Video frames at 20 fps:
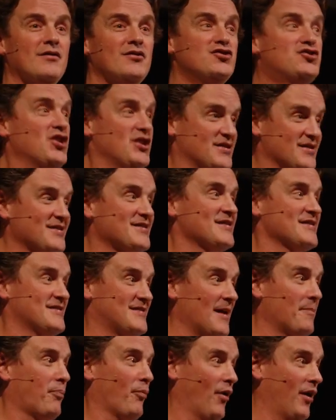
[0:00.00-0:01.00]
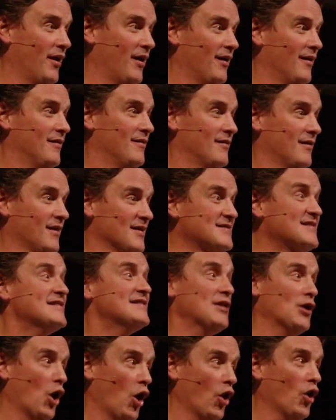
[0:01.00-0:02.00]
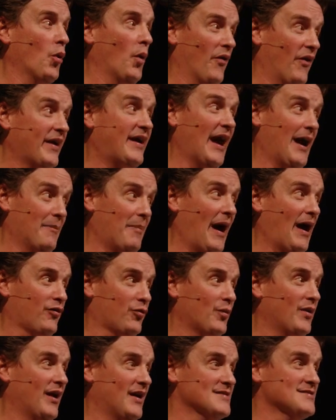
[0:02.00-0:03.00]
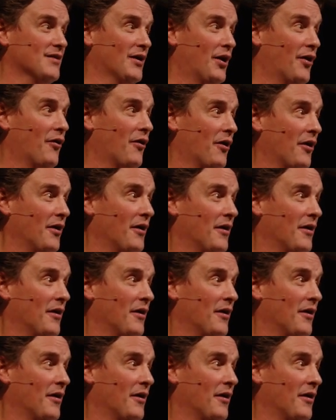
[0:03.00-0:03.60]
Jesus is separated because he's the only one that came back 3 days later.